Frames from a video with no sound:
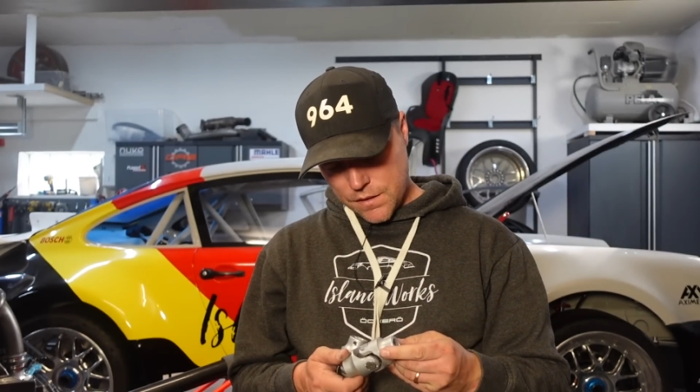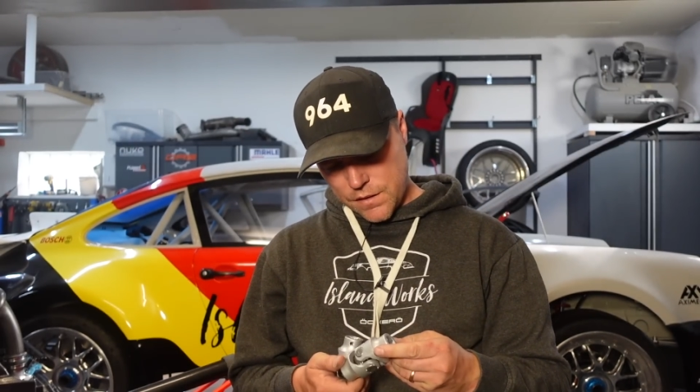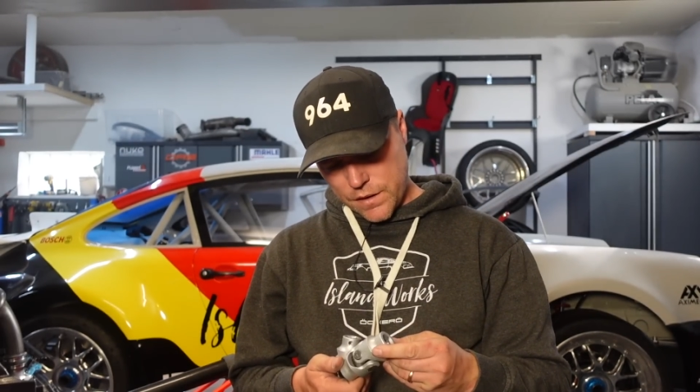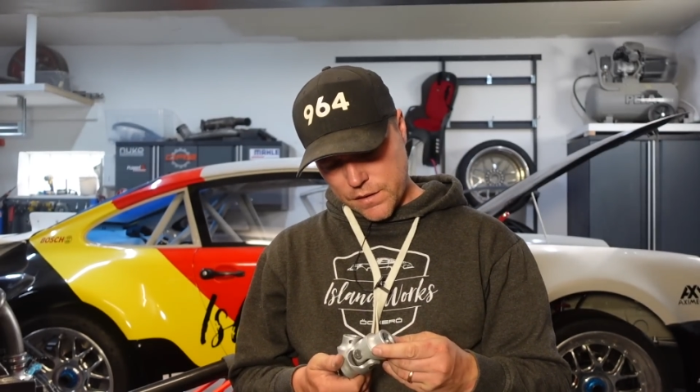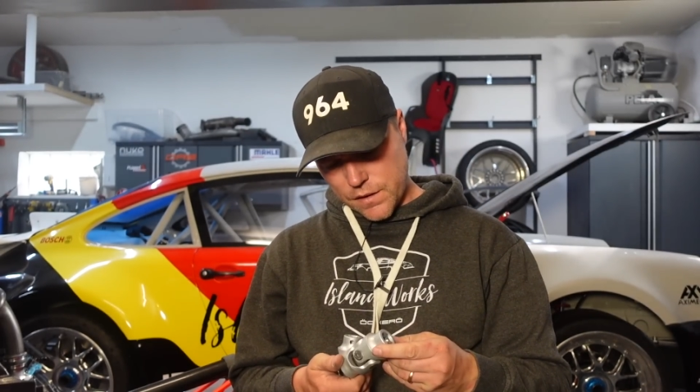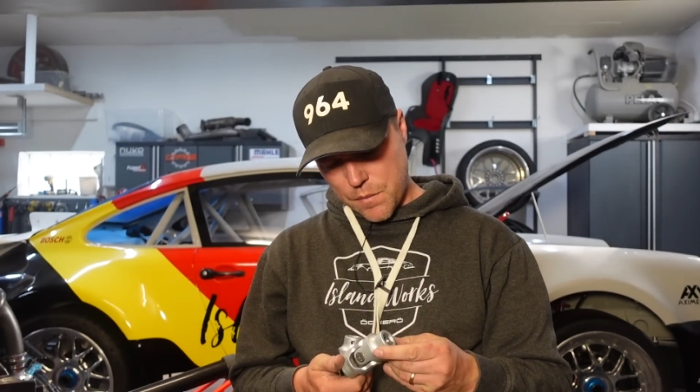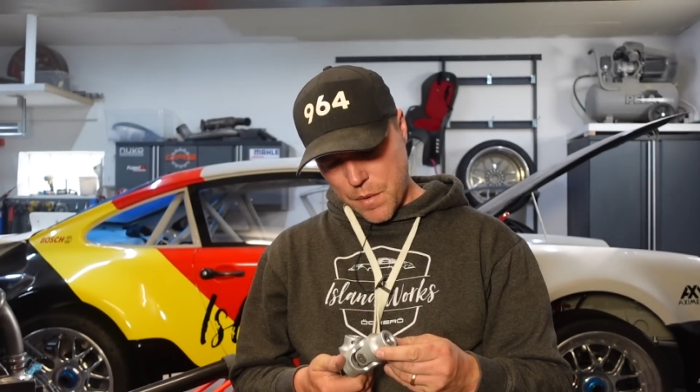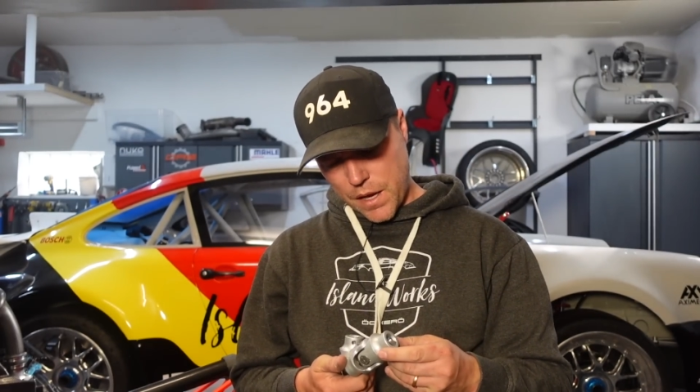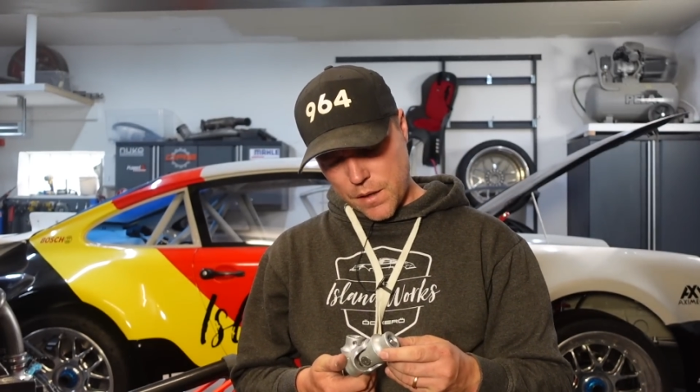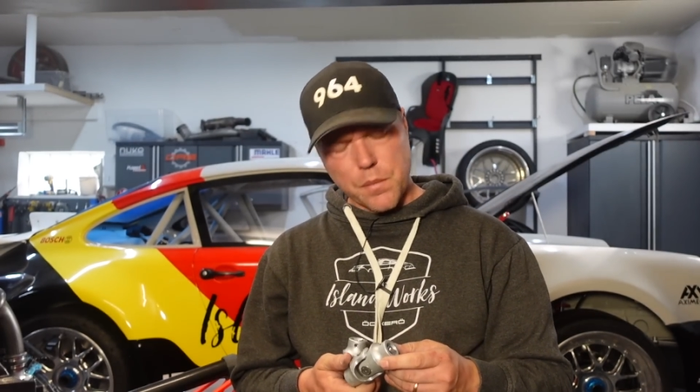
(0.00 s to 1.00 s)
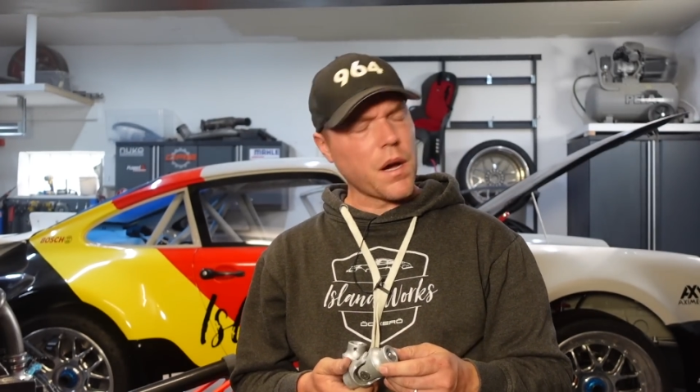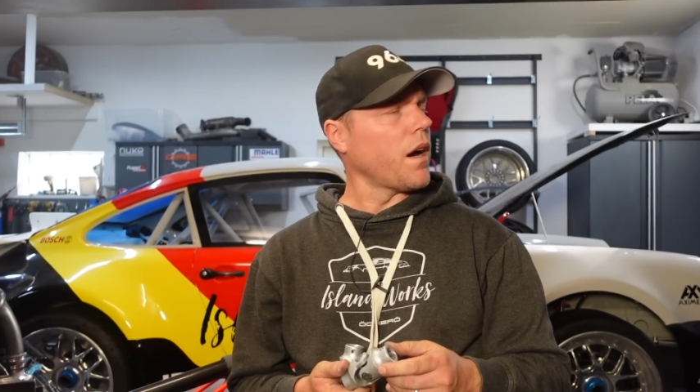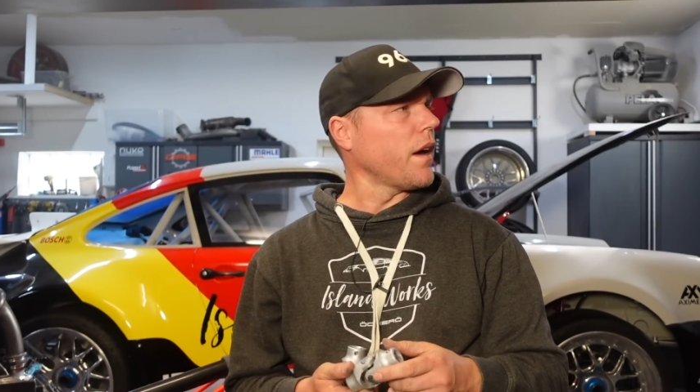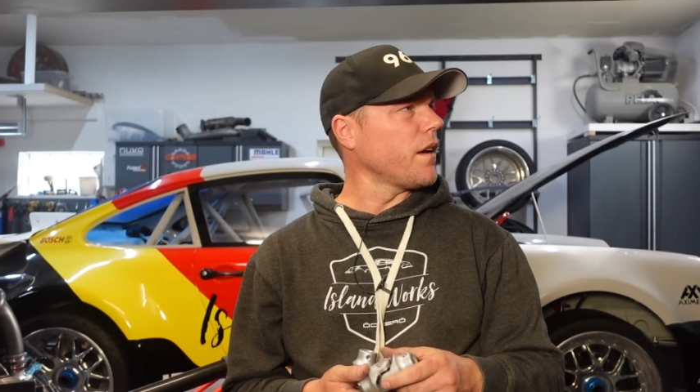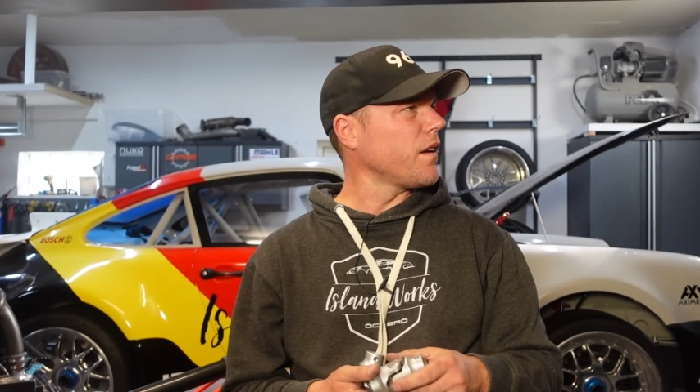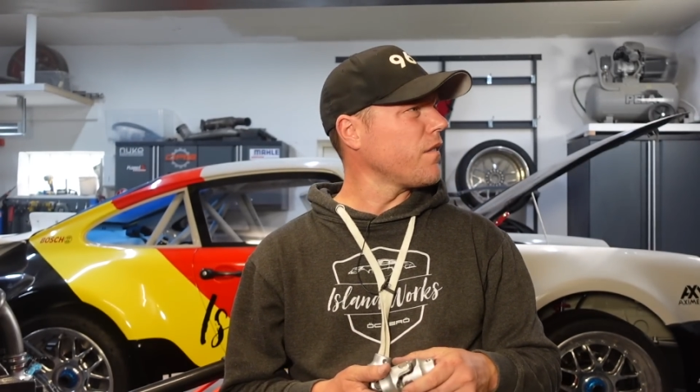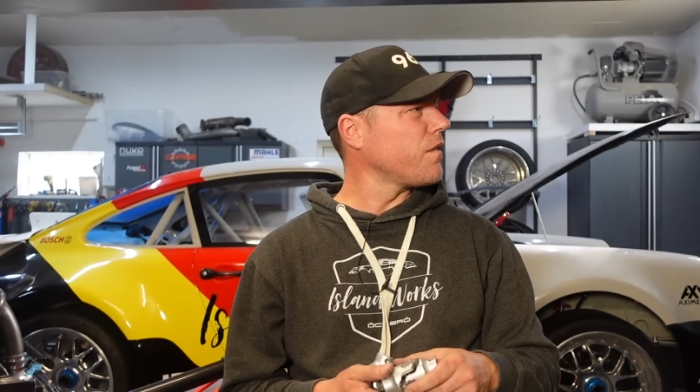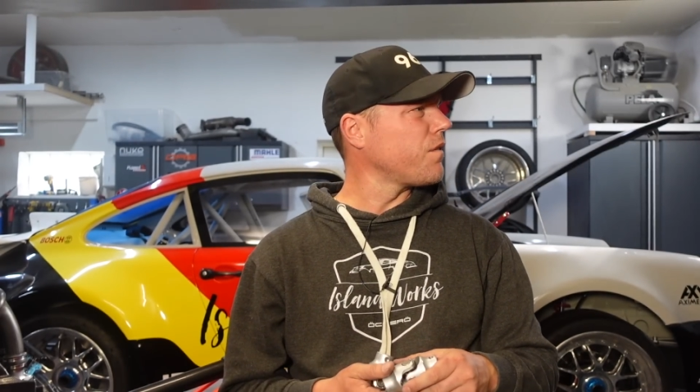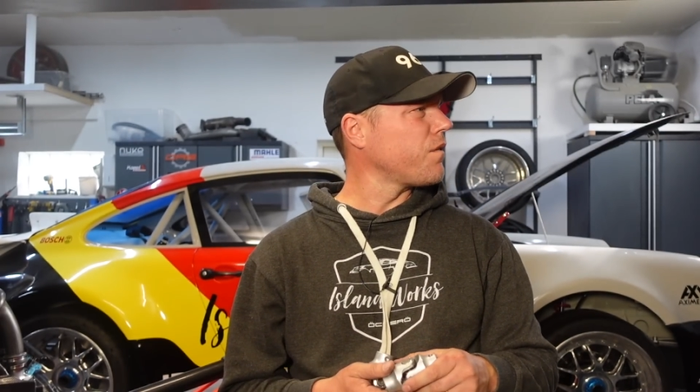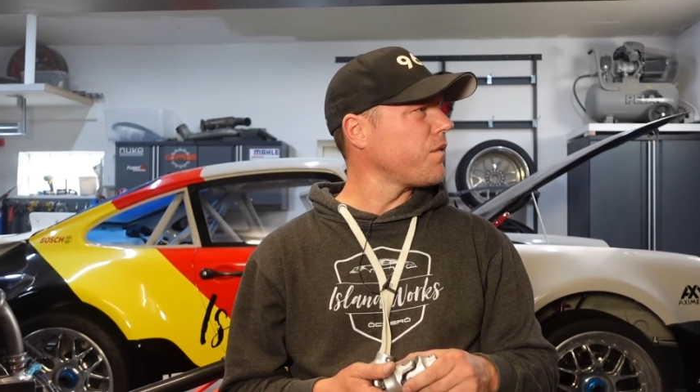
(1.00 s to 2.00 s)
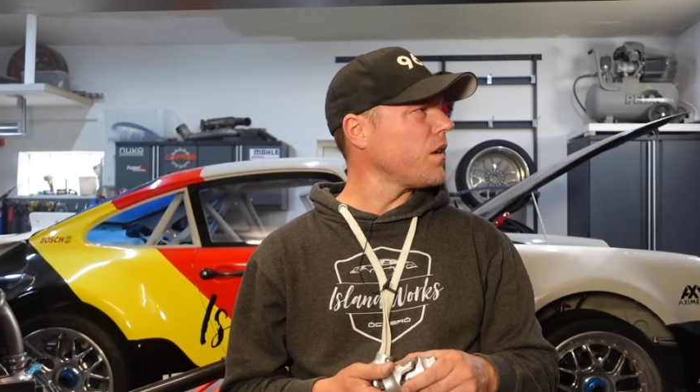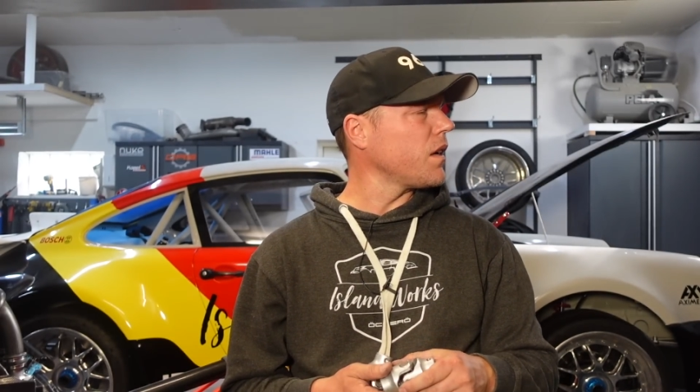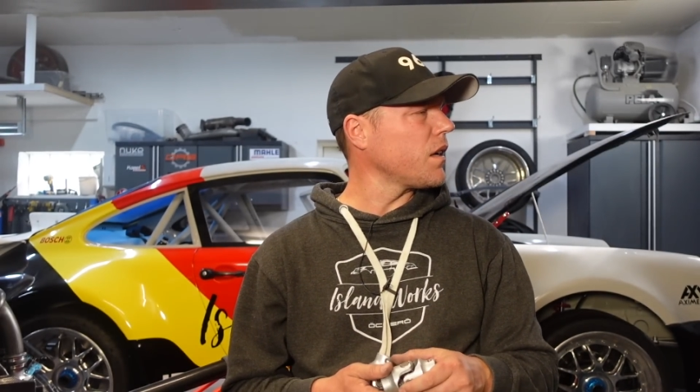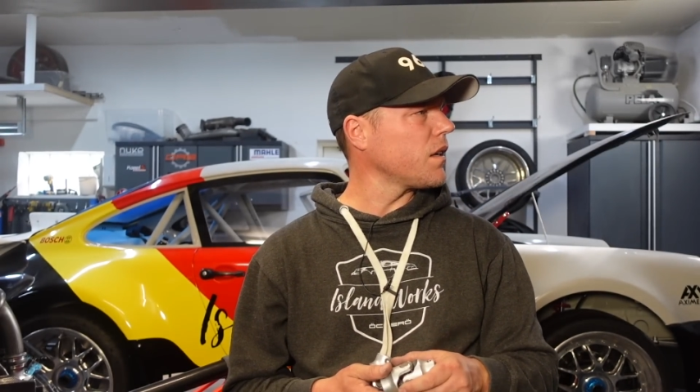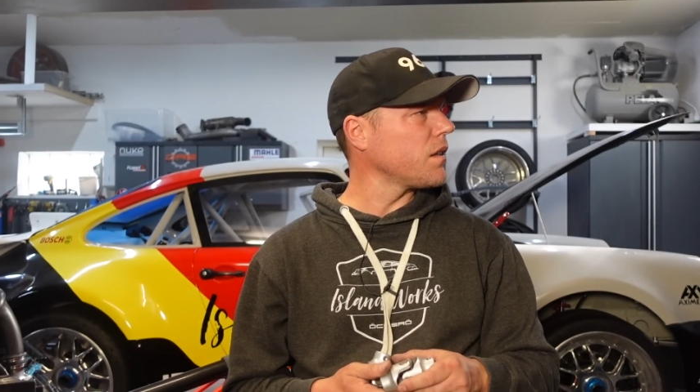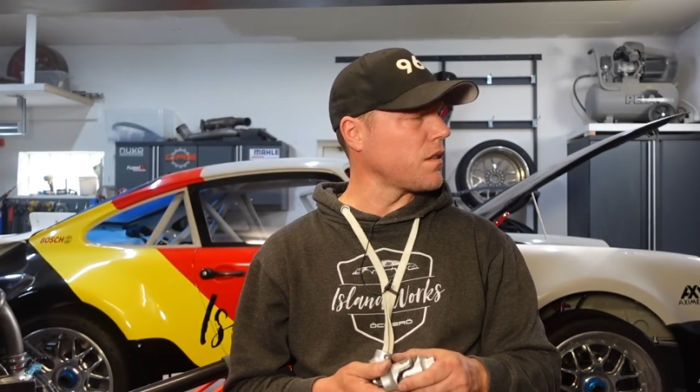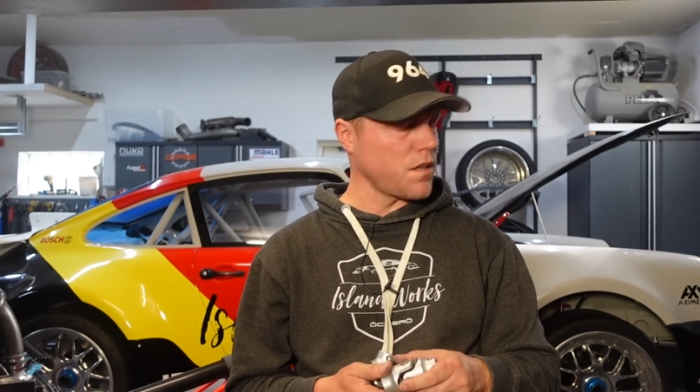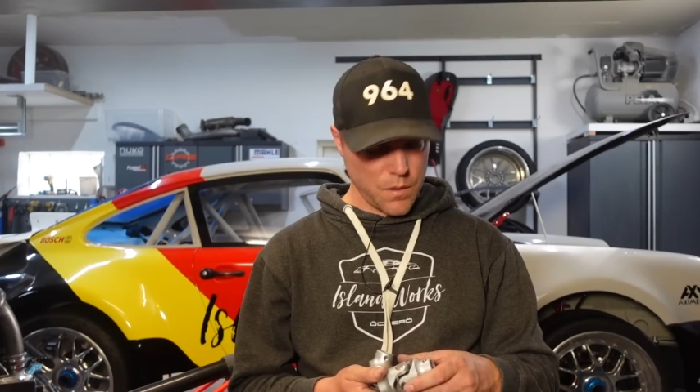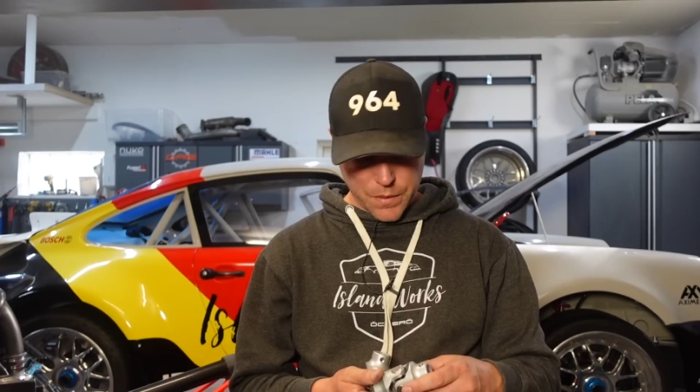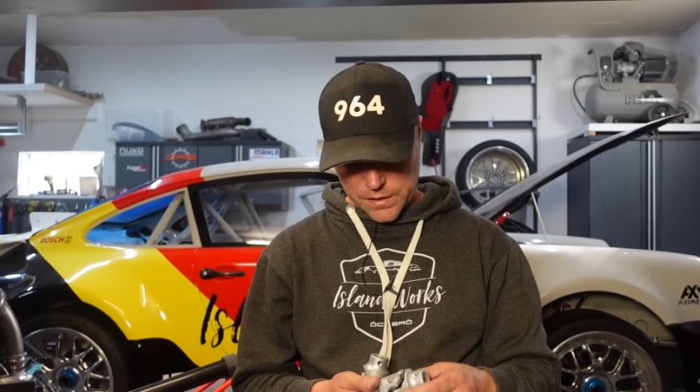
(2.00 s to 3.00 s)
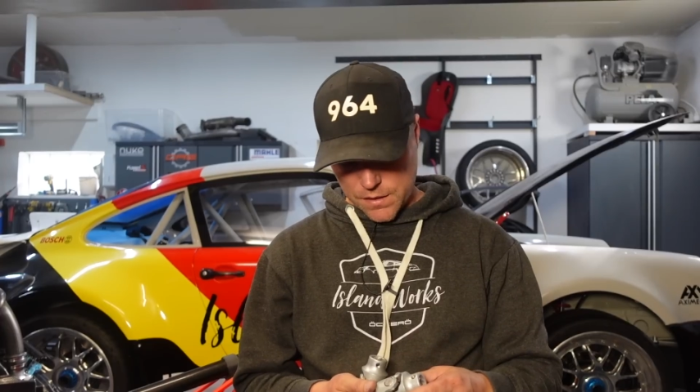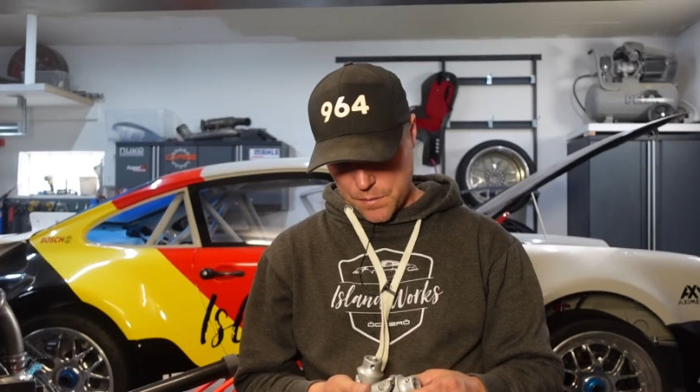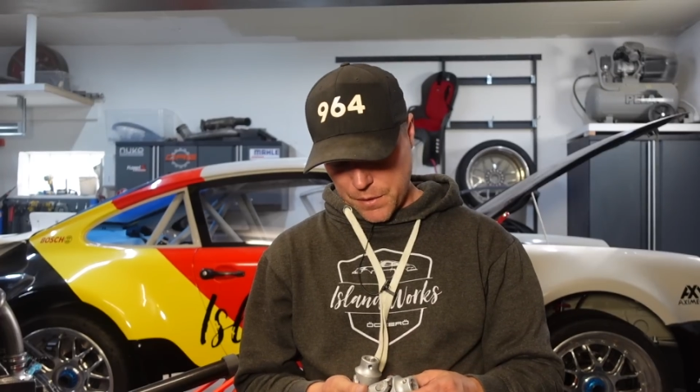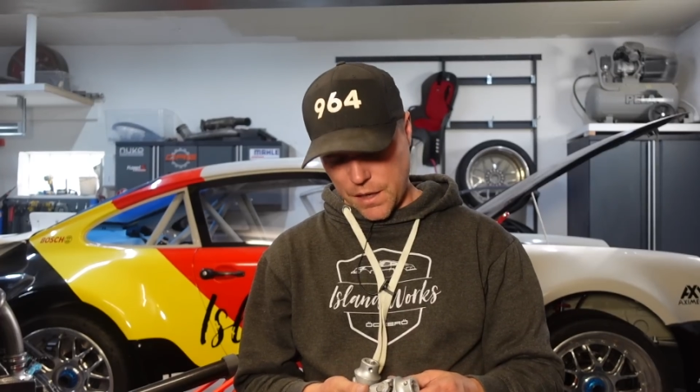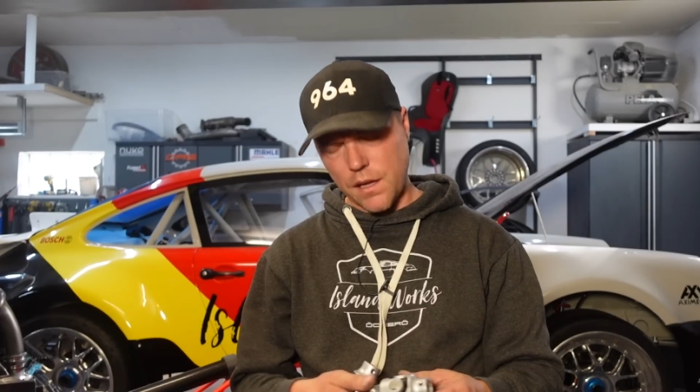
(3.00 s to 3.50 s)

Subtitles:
These are made by, it's a US company,